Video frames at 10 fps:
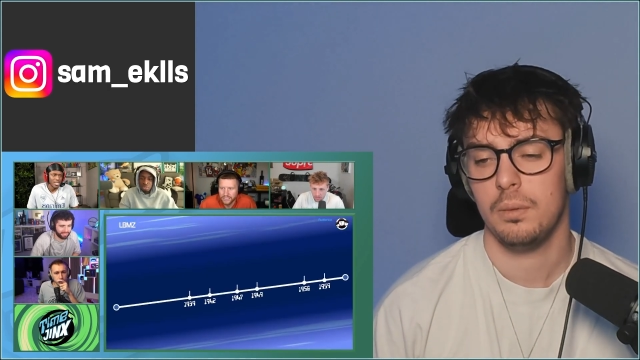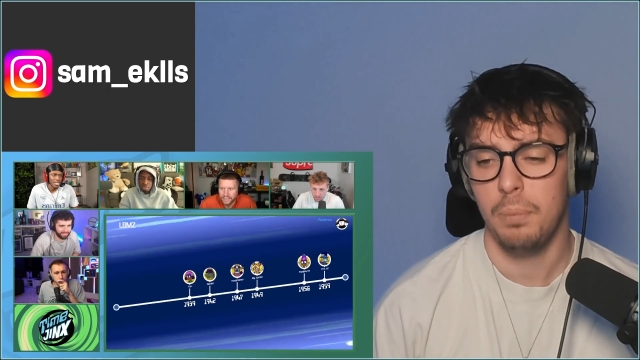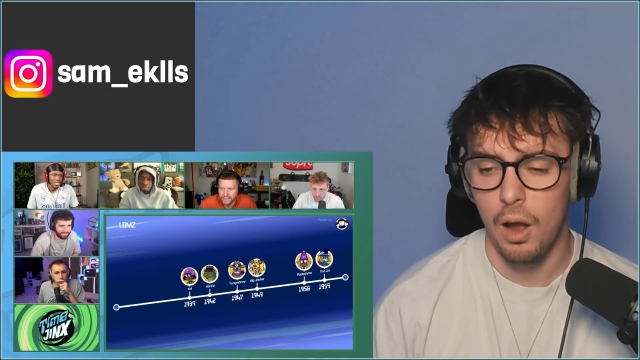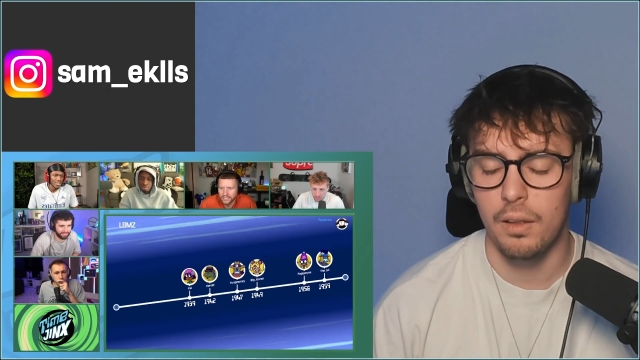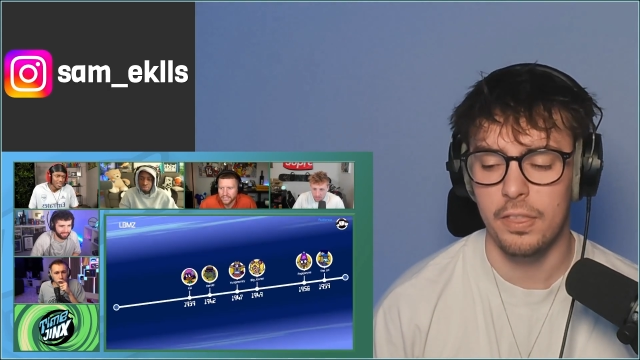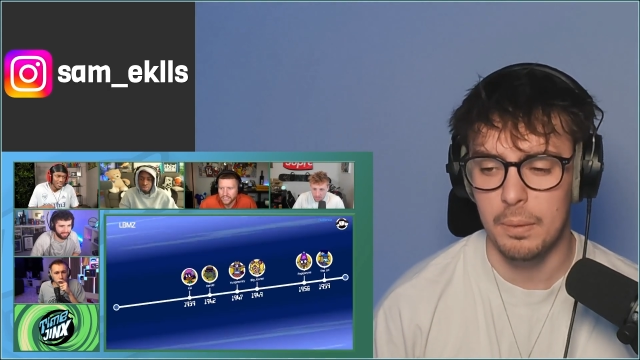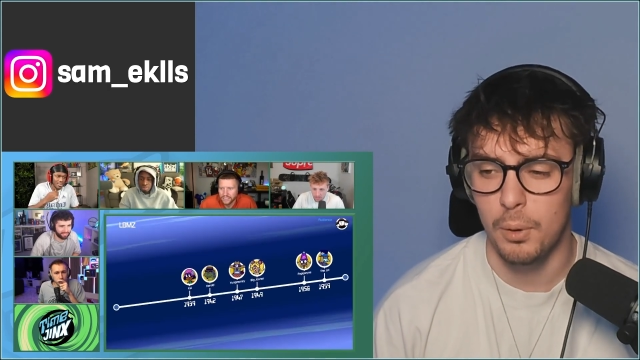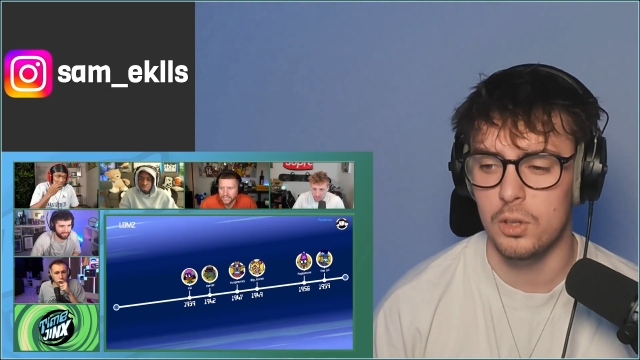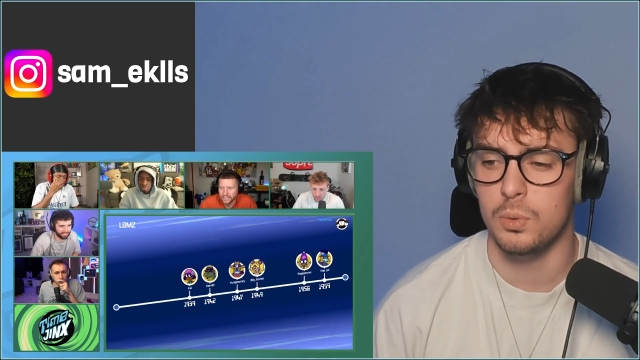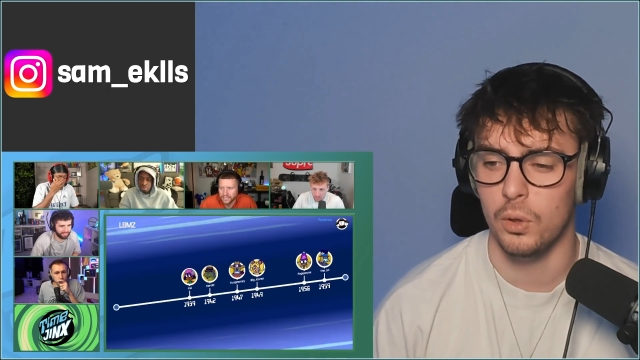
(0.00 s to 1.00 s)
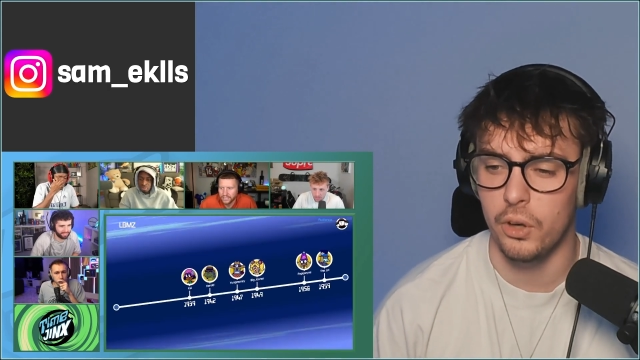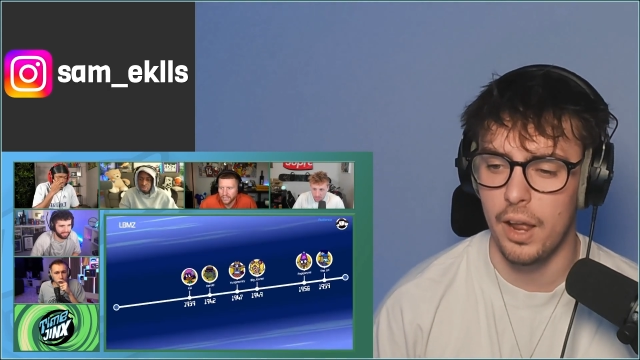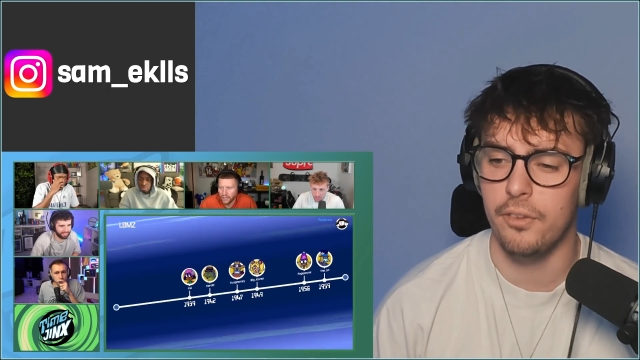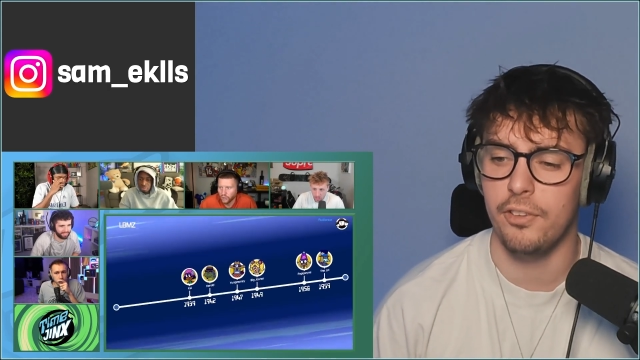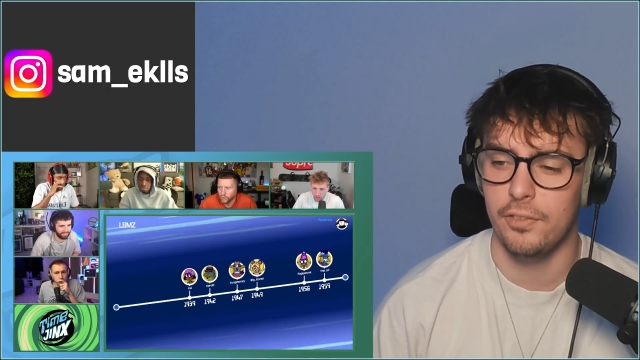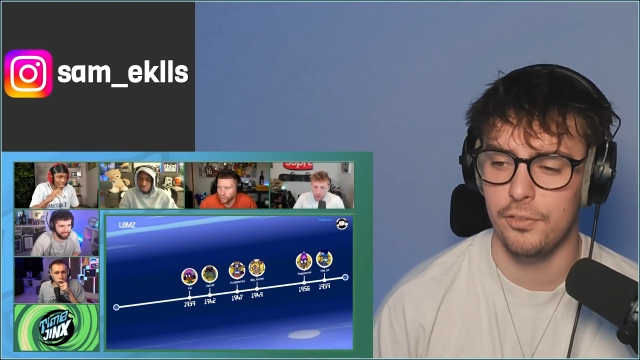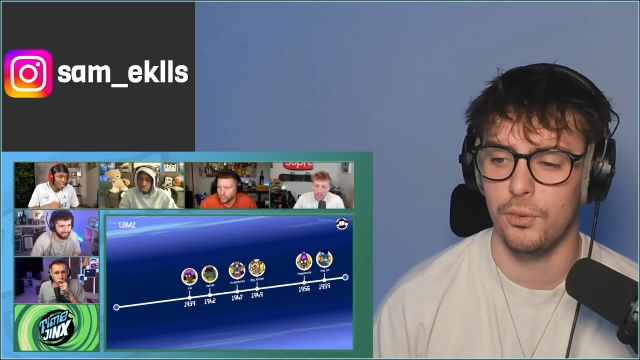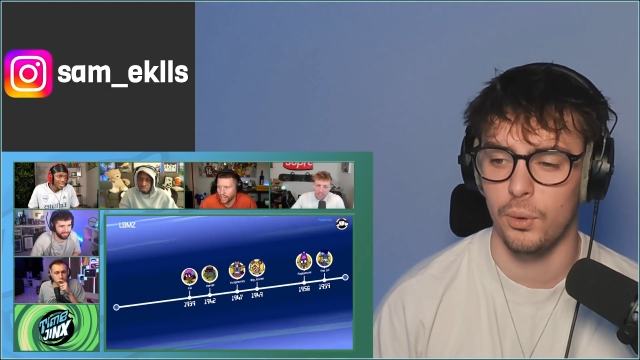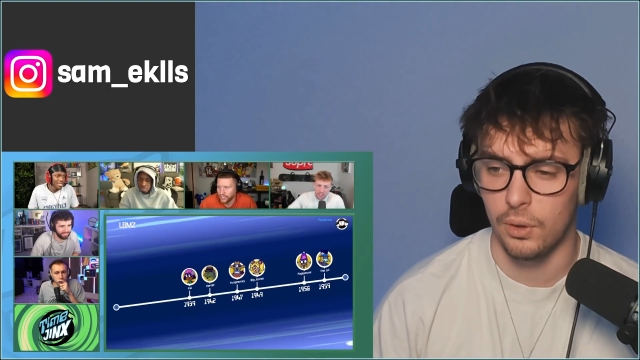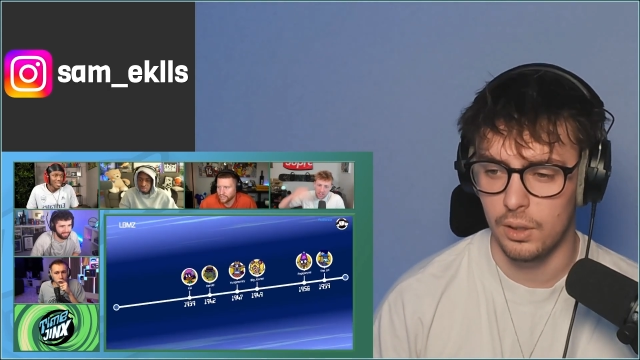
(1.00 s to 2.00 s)
I think post-war. nineteen fifty-four. Oh, so
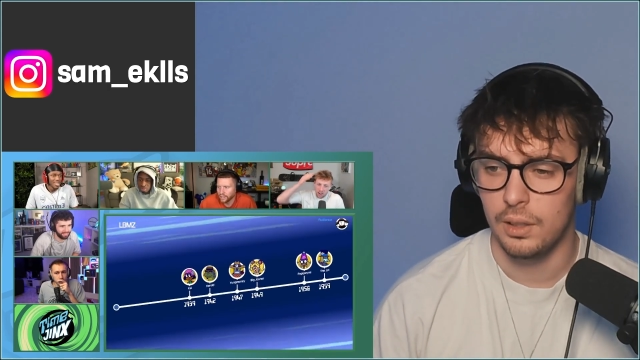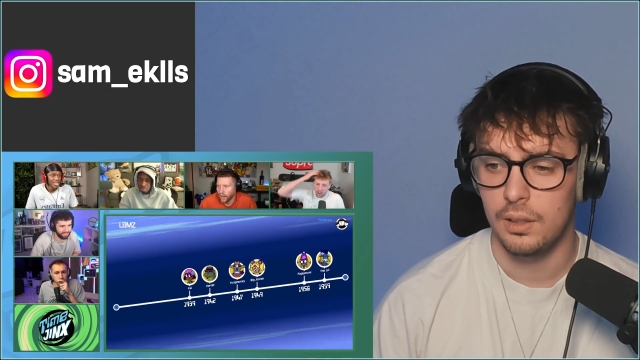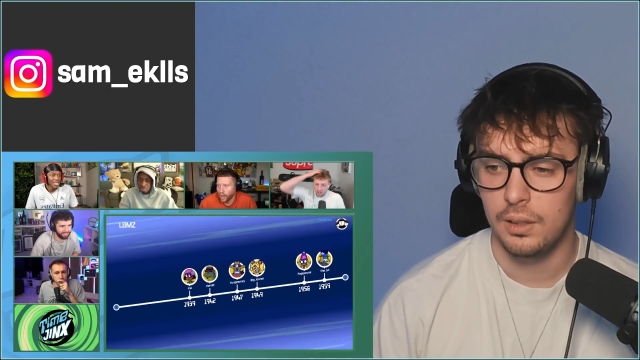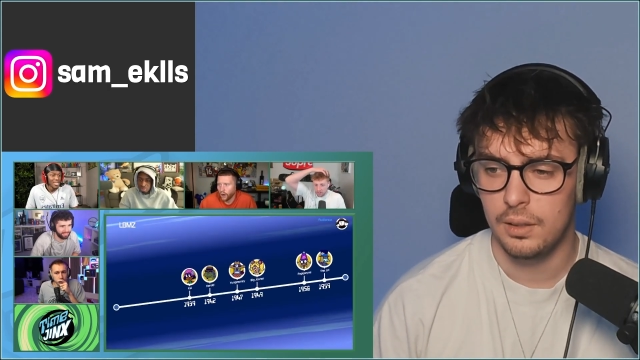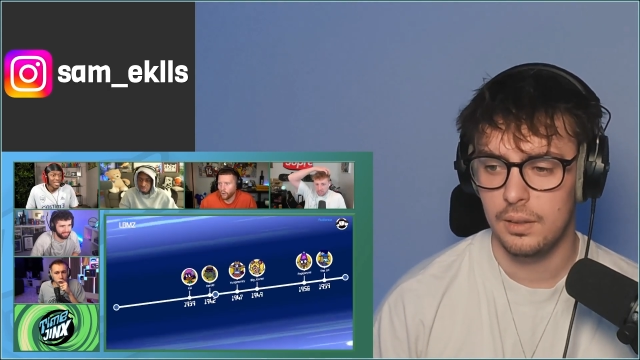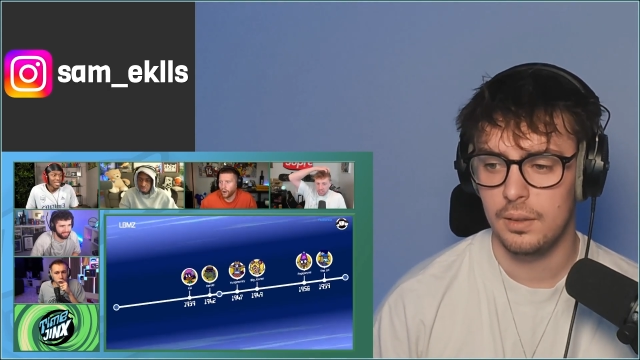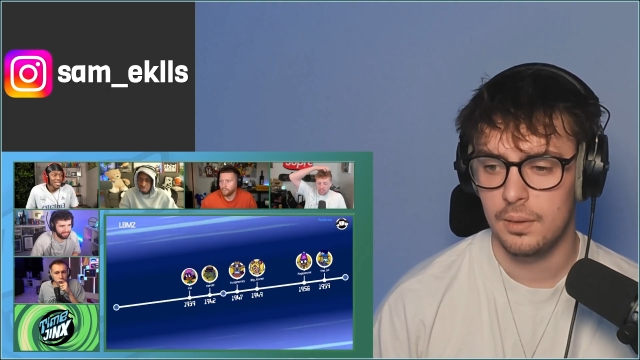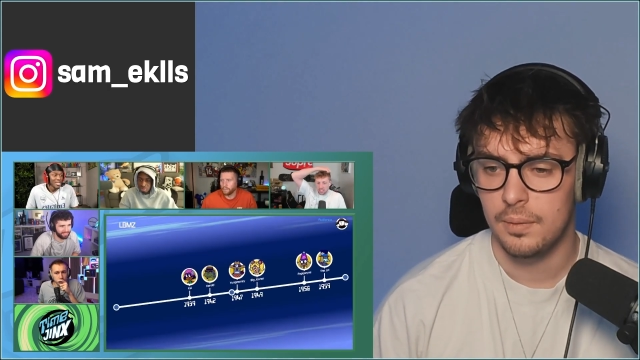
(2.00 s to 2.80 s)
it ended in nine. Oh, fantastic.